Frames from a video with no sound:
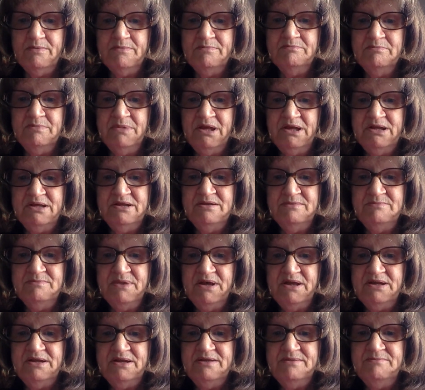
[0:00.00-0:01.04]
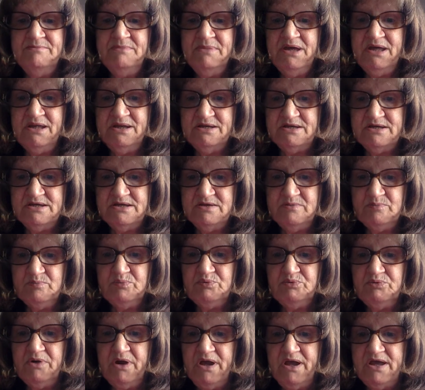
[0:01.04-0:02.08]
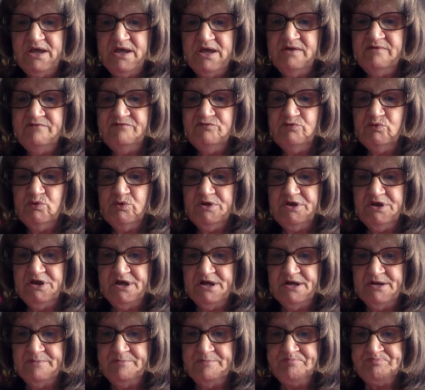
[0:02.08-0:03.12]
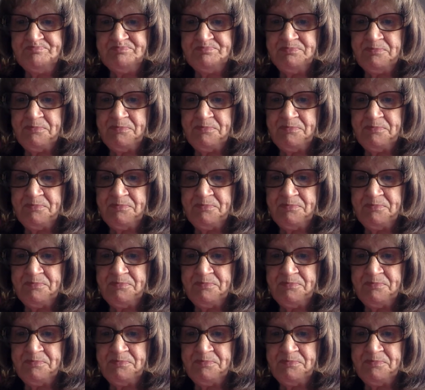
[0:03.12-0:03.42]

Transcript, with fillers: many, many, many praying for him.